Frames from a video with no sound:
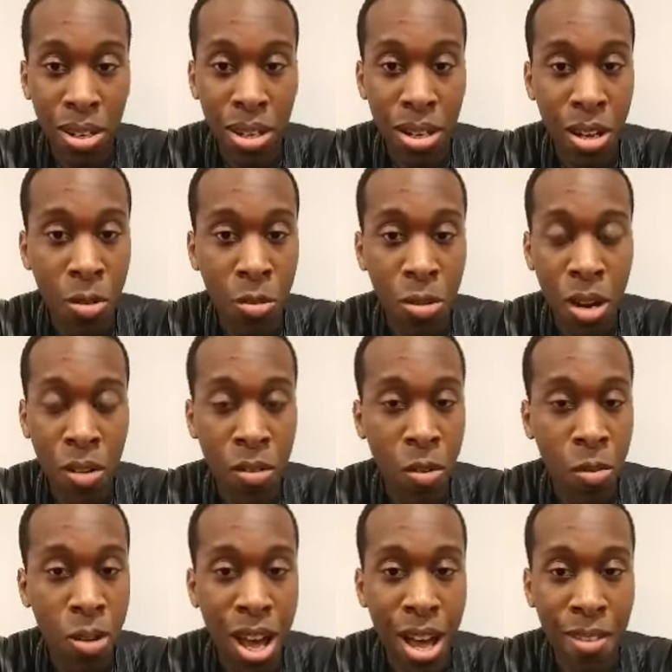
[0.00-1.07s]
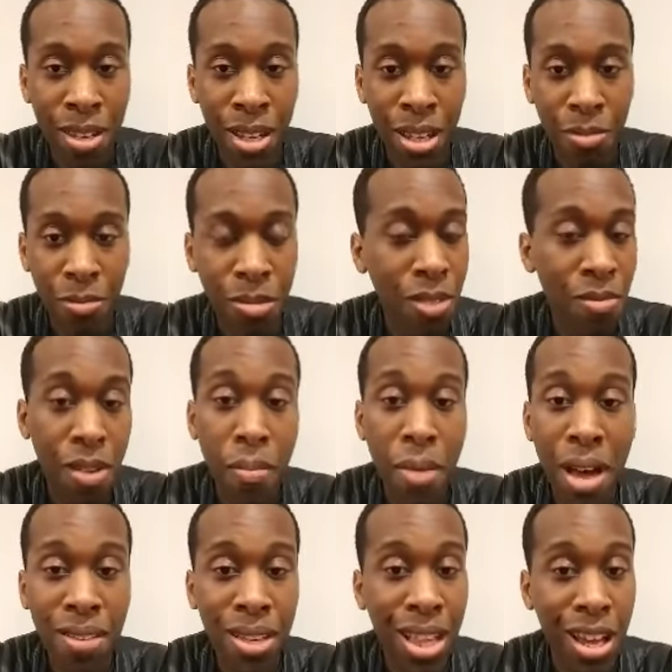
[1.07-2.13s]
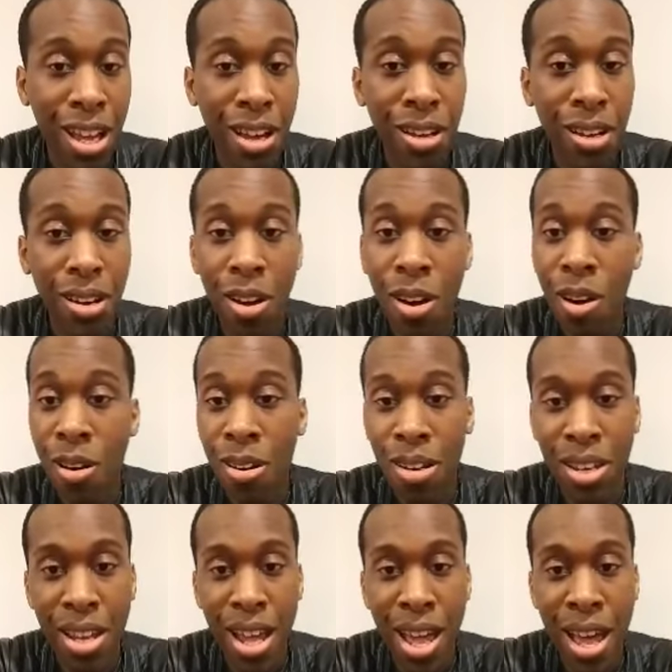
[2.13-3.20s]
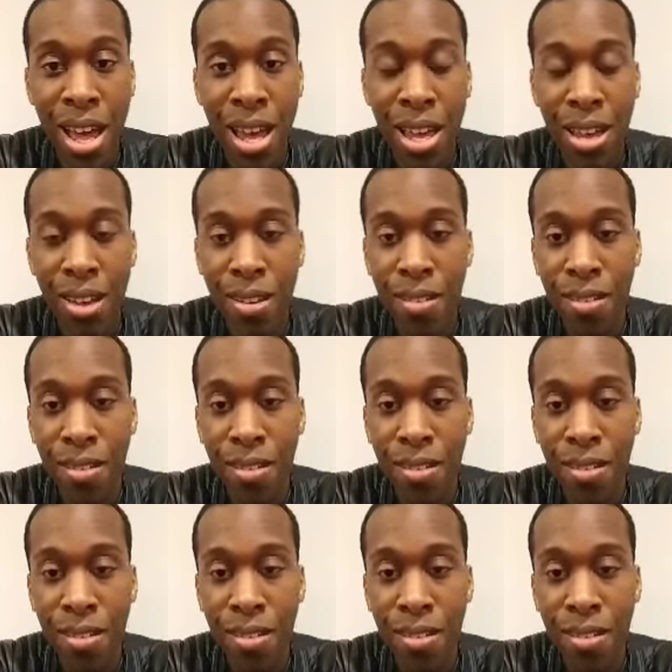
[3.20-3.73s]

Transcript: you know, whenever we're having, whenever I'm having like a hard day,